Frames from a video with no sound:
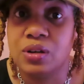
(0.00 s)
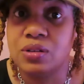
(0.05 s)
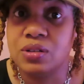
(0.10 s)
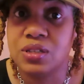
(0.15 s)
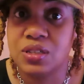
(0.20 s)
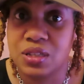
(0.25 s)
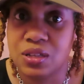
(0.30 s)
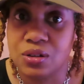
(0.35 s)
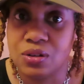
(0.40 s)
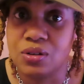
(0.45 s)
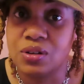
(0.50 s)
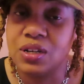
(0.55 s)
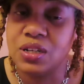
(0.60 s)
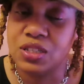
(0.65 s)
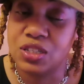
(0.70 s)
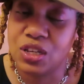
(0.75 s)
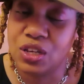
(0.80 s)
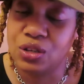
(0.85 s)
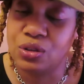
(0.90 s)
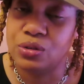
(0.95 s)
still
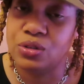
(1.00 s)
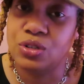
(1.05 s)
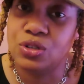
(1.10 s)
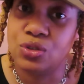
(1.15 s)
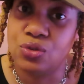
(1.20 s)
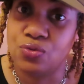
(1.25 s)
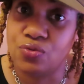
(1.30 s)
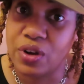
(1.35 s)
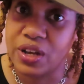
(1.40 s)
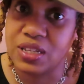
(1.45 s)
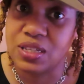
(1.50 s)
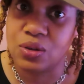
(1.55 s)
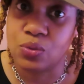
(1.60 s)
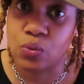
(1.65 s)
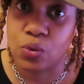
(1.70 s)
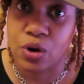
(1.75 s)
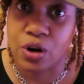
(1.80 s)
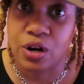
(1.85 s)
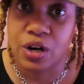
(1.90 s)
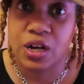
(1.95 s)
continue to do resin
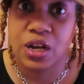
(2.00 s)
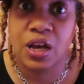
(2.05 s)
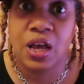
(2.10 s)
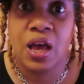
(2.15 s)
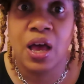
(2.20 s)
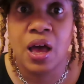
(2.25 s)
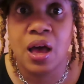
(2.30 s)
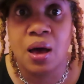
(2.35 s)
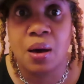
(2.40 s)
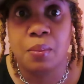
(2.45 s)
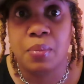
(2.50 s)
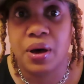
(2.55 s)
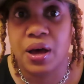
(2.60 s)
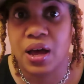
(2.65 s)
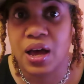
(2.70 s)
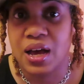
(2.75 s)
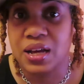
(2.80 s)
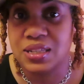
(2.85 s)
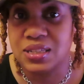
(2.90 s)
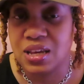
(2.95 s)
work,
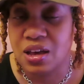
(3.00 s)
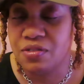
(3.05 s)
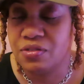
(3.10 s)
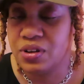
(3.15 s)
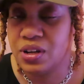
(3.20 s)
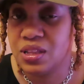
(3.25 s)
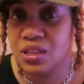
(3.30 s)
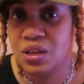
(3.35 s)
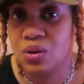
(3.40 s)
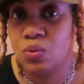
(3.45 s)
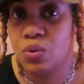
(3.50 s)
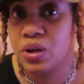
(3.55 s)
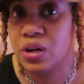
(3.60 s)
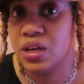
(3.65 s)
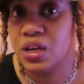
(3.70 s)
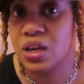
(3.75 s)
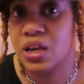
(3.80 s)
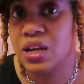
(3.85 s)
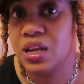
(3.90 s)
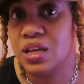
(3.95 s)
but I definitely want
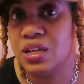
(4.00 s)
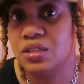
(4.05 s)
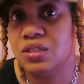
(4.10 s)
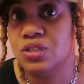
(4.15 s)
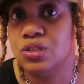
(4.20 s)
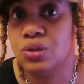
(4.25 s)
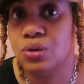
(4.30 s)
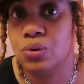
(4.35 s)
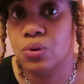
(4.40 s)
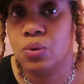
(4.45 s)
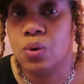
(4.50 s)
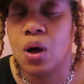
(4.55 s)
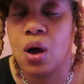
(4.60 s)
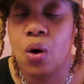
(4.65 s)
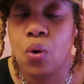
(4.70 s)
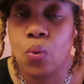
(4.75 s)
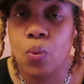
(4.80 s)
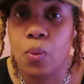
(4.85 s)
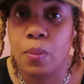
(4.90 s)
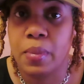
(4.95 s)
to get into
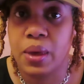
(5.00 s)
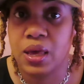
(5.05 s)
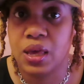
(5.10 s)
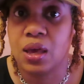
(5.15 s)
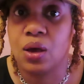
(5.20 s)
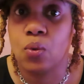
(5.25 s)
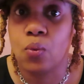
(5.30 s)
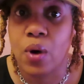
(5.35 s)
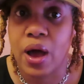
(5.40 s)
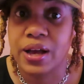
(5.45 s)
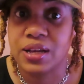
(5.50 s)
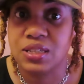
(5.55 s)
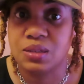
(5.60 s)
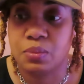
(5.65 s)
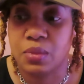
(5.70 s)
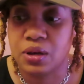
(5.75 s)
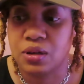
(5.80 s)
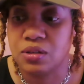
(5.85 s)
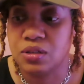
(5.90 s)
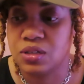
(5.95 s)
making wax
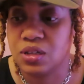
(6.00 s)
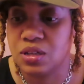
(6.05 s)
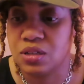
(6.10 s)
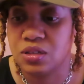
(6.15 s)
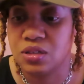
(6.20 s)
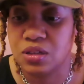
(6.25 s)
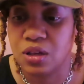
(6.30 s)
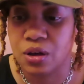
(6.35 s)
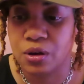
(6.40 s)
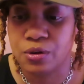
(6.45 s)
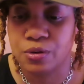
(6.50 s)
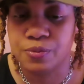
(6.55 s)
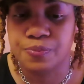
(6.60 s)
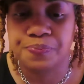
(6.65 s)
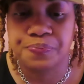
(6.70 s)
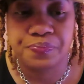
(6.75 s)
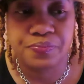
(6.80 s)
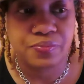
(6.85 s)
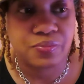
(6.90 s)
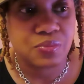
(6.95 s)
melts. And so
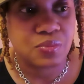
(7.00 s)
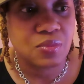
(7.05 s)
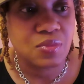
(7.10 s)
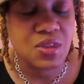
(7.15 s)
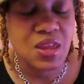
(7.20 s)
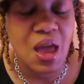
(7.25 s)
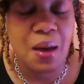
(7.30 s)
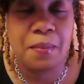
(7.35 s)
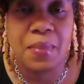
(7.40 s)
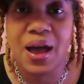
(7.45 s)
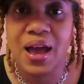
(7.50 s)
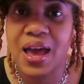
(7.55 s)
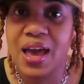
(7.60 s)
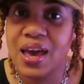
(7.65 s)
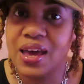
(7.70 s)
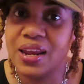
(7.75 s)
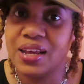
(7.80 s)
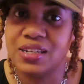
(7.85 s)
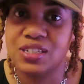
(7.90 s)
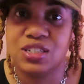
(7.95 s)
my
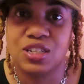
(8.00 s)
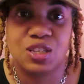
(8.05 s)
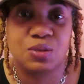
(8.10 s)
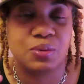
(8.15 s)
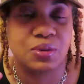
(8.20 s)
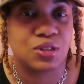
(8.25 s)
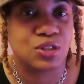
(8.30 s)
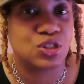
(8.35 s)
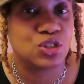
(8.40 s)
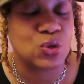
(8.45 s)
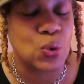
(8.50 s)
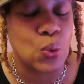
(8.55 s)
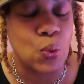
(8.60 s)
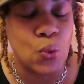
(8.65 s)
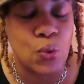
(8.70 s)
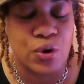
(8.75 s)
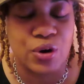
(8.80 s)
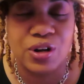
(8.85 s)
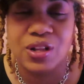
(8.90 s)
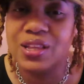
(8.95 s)
head has just been
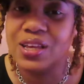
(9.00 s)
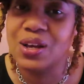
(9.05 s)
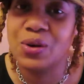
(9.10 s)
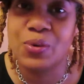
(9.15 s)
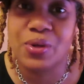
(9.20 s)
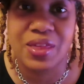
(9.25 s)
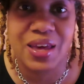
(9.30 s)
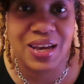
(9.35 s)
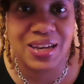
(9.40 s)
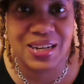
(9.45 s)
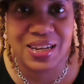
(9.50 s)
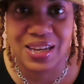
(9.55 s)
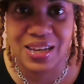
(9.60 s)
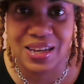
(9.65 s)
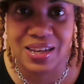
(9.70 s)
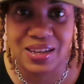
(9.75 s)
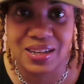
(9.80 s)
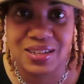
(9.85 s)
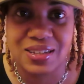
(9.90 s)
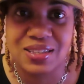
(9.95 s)
swirling with
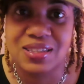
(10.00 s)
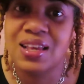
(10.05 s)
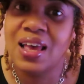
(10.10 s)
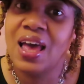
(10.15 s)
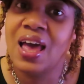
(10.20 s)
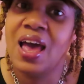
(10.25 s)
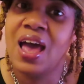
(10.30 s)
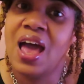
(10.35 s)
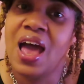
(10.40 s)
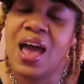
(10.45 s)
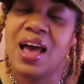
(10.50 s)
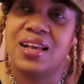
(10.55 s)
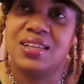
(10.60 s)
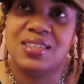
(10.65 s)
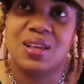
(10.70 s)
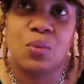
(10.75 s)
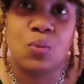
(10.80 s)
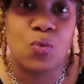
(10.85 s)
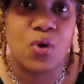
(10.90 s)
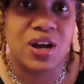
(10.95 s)
ideas as
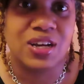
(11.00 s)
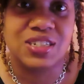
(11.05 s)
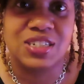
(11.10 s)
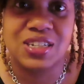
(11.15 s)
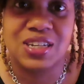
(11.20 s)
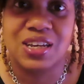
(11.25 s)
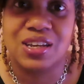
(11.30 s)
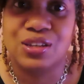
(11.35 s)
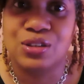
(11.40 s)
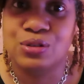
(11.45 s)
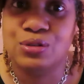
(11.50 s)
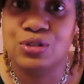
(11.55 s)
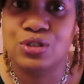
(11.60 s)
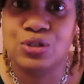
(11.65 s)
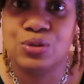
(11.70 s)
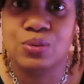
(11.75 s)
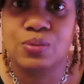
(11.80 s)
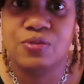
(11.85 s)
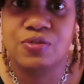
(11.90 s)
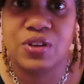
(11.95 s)
I'm watching
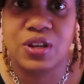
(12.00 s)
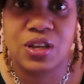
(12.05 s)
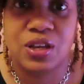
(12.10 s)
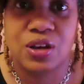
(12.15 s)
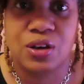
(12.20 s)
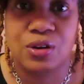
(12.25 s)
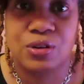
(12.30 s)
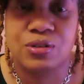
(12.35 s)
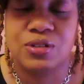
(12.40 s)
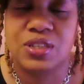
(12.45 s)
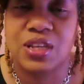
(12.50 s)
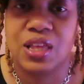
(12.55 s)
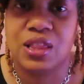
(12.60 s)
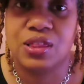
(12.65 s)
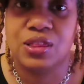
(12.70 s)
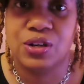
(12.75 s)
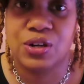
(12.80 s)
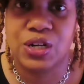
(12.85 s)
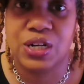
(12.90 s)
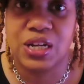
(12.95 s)
YouTube videos
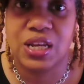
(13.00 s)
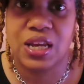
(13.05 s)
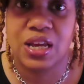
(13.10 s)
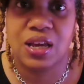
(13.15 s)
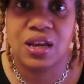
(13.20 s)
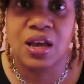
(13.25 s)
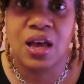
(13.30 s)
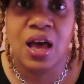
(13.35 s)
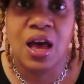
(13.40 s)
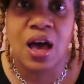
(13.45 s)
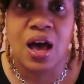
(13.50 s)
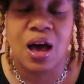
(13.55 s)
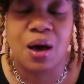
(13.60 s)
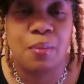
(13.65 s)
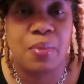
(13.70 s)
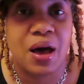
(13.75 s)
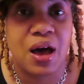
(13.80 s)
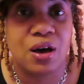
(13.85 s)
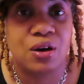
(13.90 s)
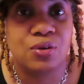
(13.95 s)
and learning
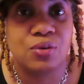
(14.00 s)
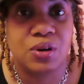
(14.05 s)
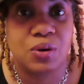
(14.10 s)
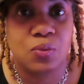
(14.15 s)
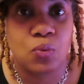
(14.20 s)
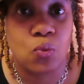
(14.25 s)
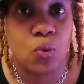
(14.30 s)
about